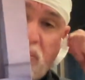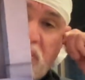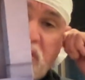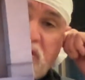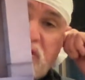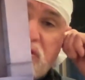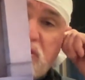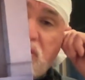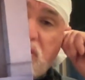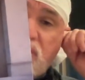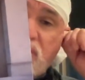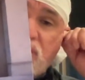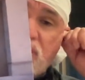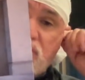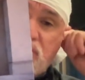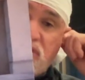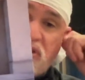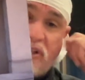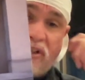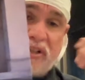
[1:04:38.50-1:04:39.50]
range to the
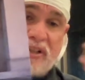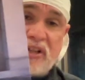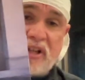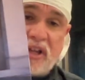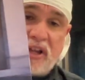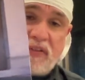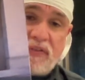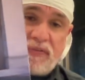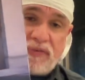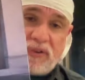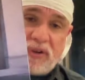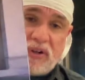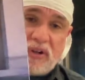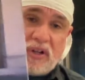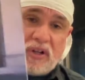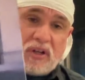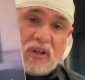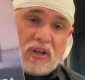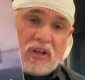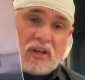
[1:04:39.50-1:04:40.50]
first gen Leaf
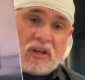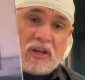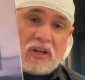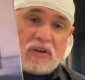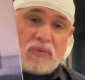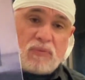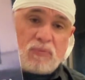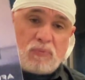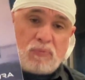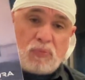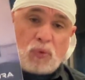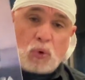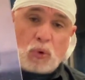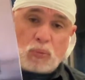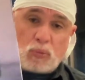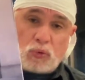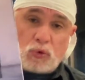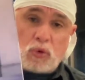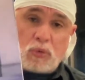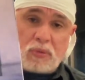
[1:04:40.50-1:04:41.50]
and more
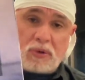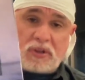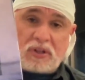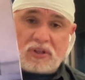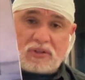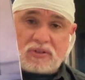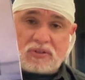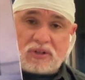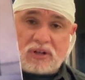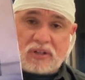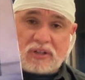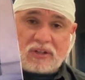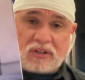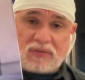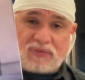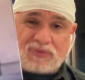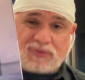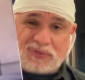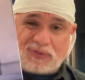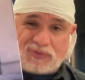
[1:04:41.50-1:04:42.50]
room on the inside
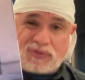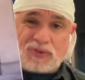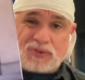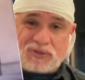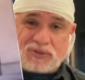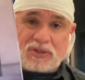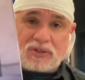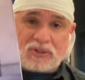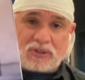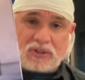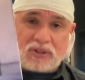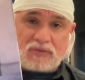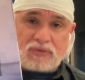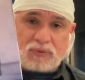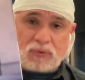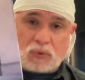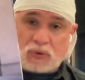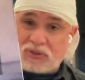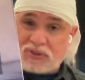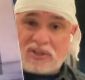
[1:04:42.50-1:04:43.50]
than the first gen
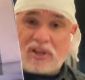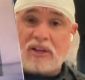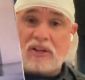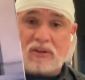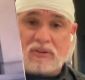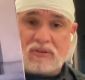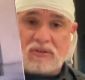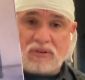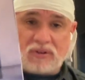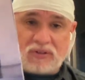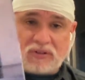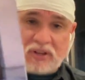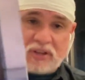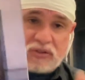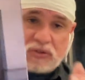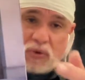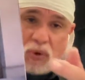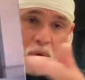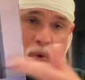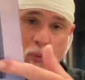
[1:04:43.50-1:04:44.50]
Leaf or second. This
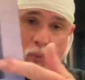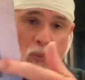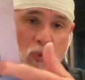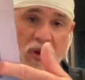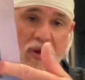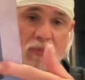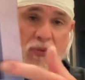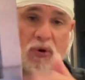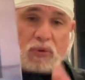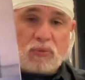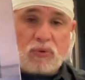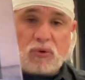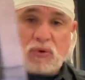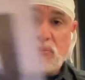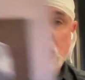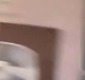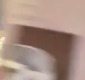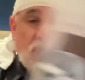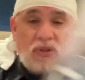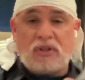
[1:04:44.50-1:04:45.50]
has way more
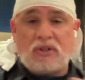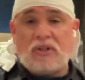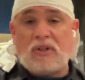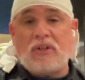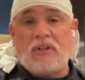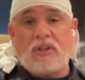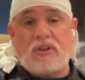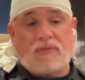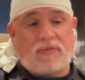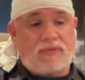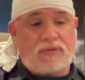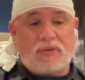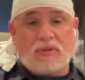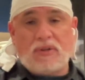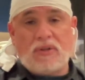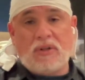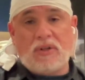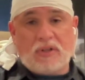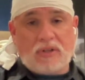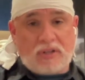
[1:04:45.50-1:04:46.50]
room than the Leaf.
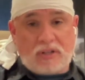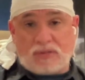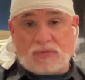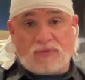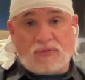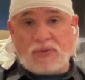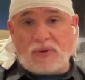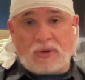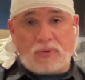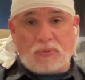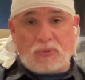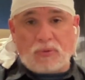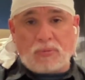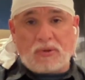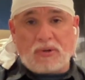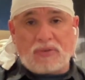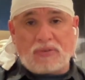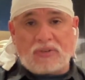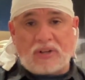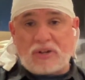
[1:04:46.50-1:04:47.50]
It's very roomy
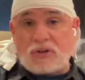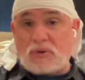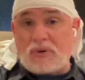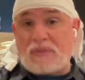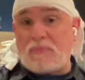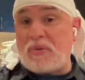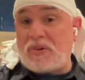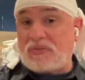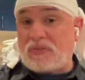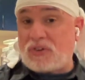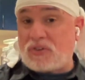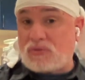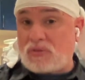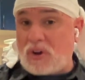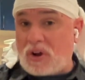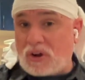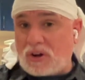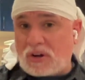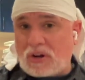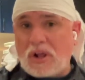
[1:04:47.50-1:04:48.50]
on the inside. You don't have much of a
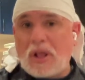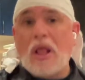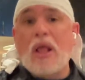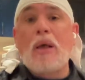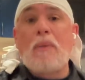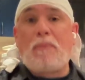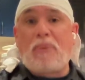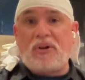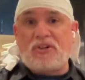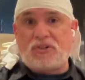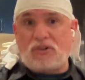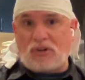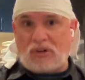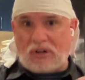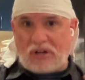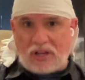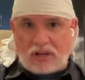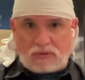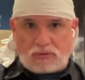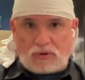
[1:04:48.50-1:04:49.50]
trunk, but your
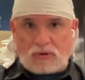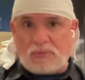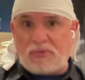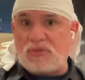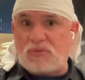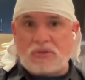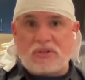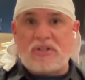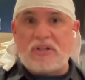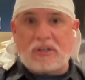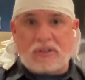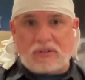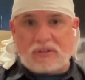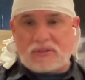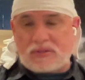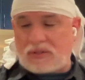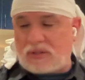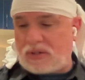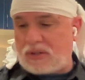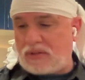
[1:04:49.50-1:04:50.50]
leg room is
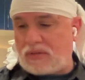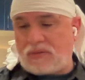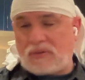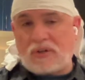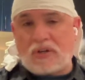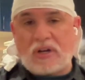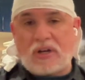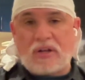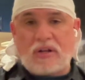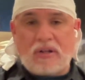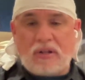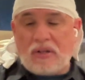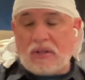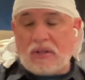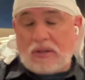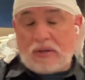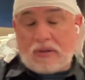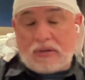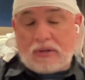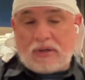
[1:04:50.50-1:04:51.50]
ridiculous in it. Okay.
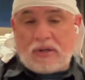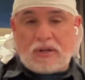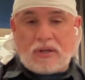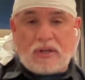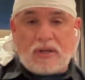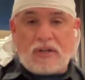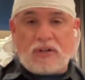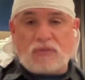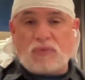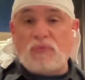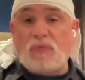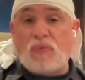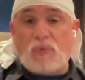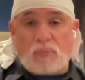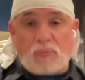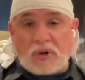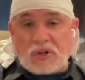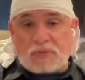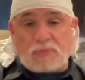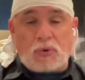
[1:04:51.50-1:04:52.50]
And it's
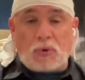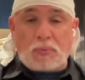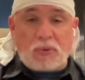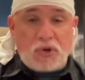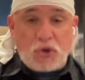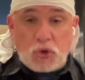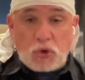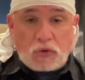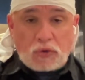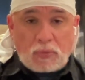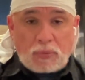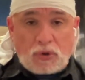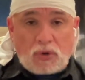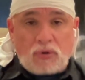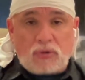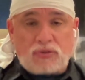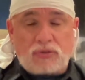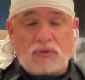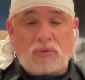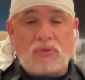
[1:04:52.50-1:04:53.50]
much more
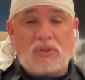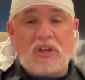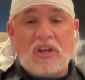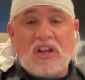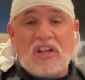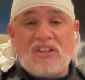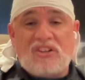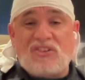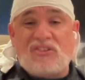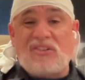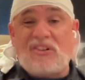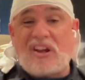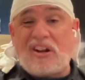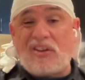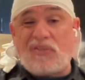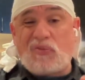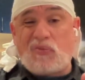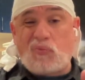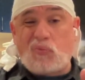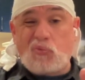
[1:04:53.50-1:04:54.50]
maneuverable. So there's a lot
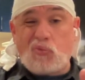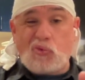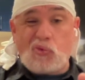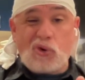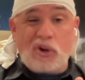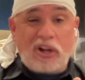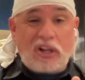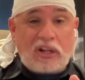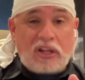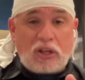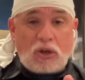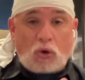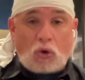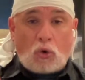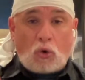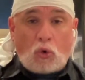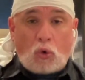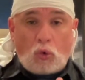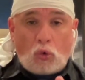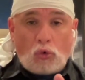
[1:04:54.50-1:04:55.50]
of really
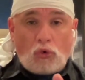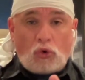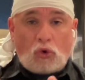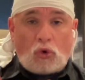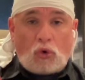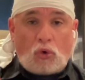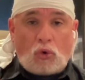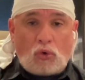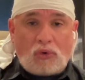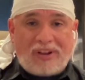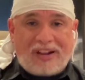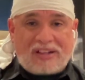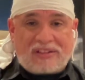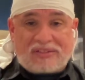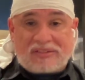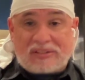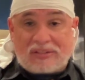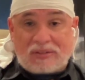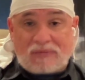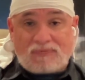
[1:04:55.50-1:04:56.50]
old
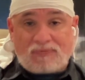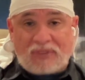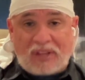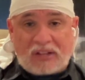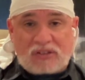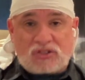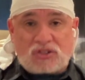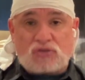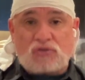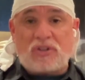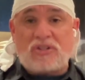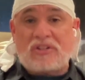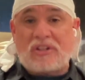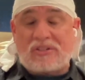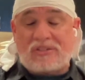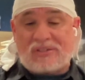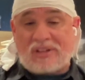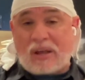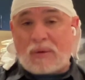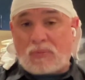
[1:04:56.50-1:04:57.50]
like streets
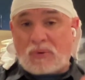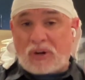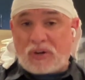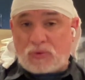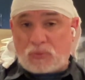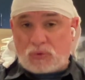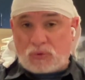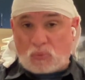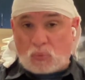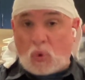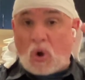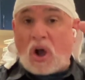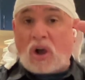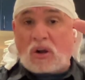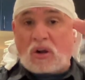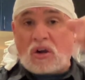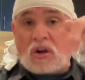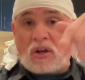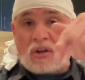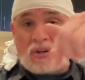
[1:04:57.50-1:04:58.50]
that samurai would
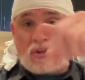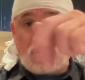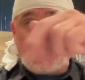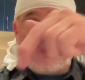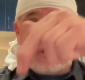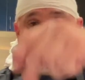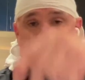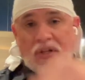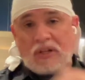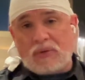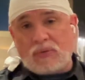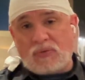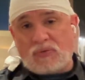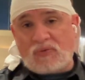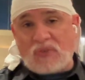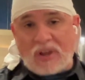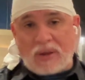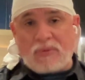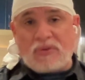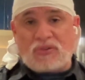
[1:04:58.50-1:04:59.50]
walk on,
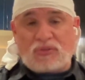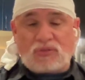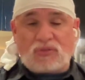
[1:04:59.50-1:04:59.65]
famous